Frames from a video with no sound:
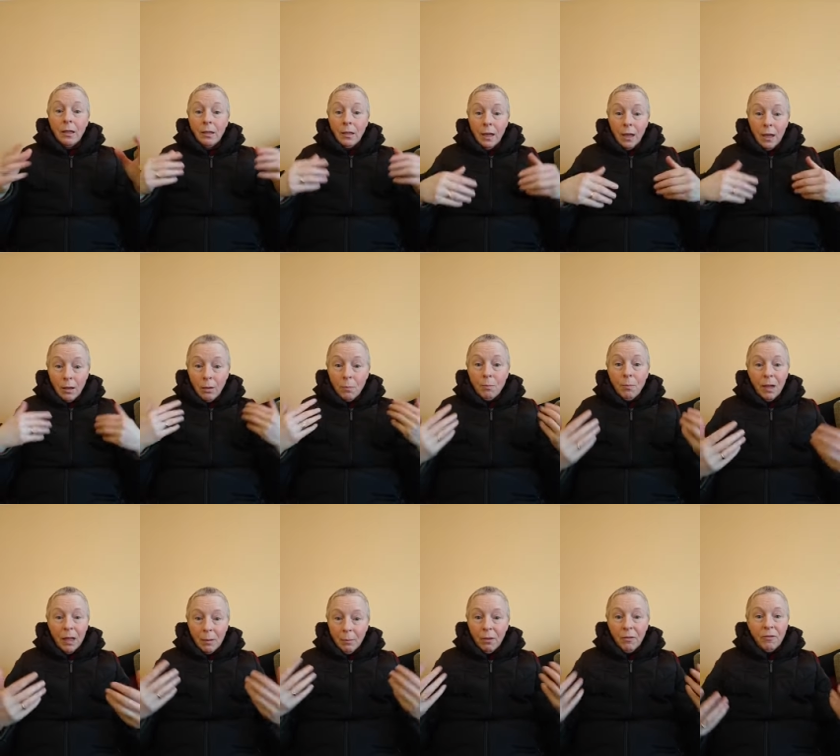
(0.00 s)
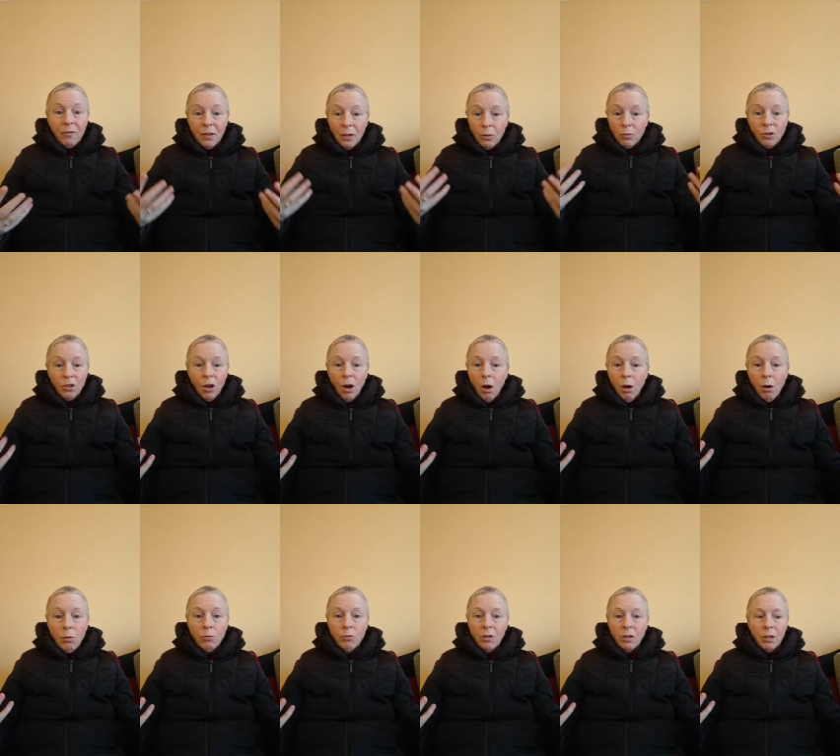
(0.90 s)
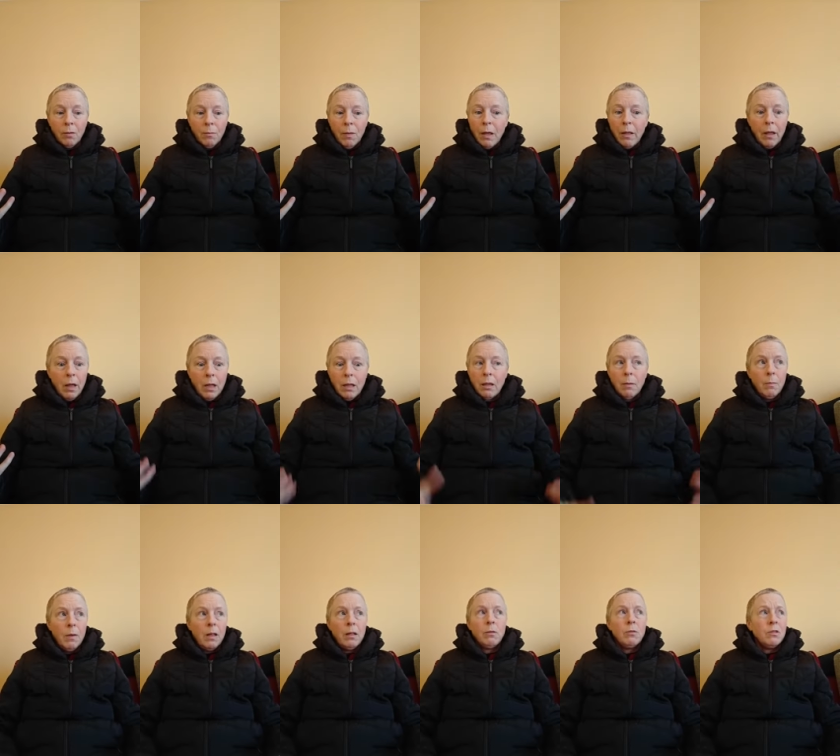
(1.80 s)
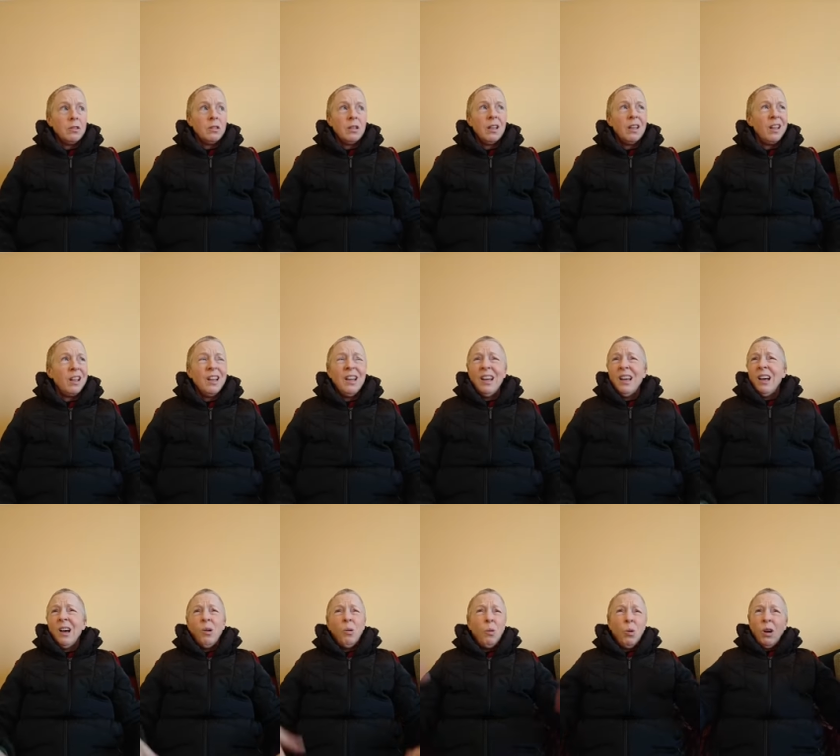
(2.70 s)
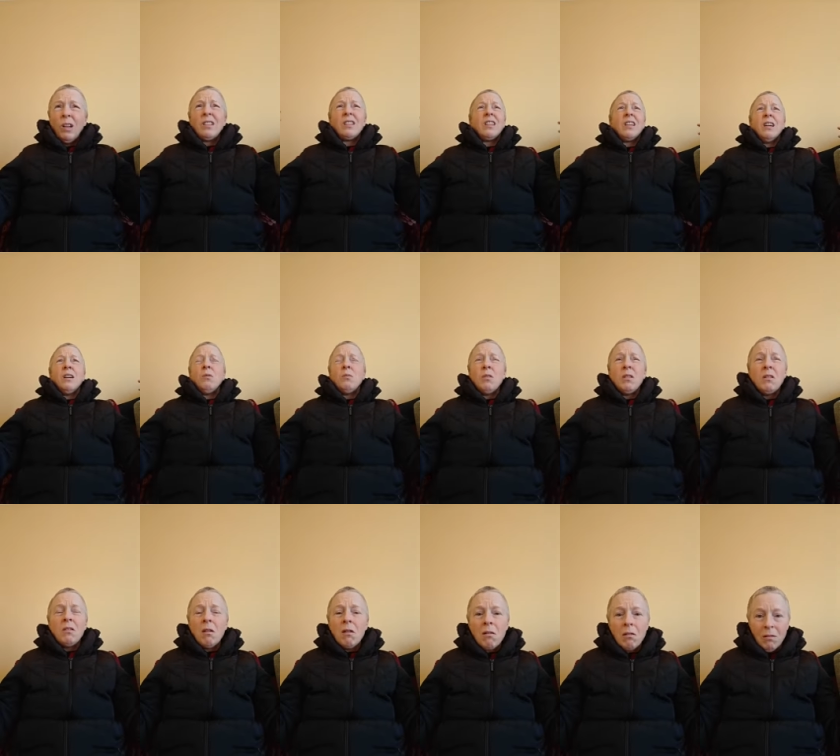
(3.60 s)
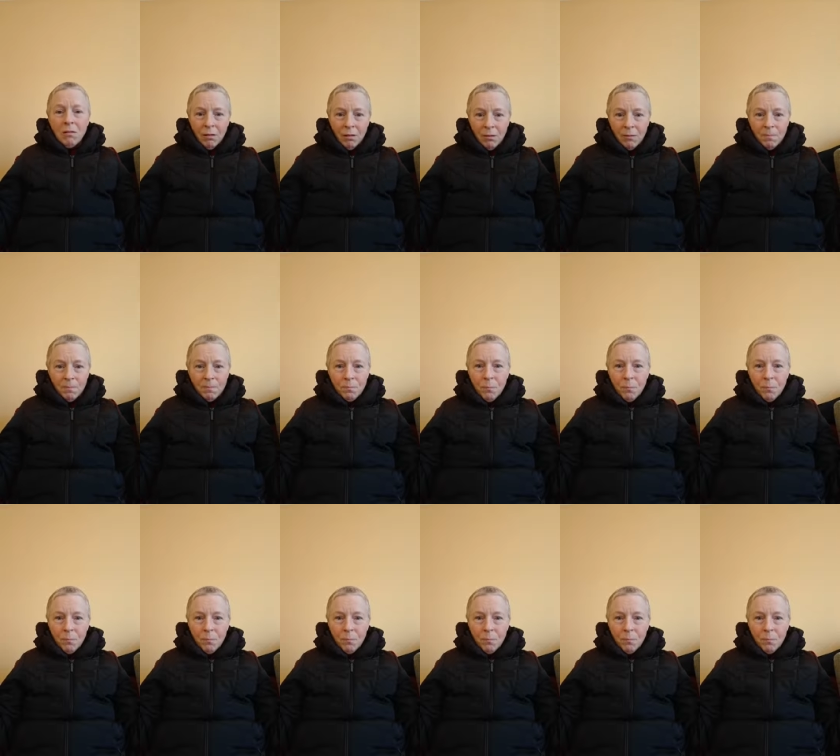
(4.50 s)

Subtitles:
and now the baby feels cold to the mother, and the mother is thinking, what's going on?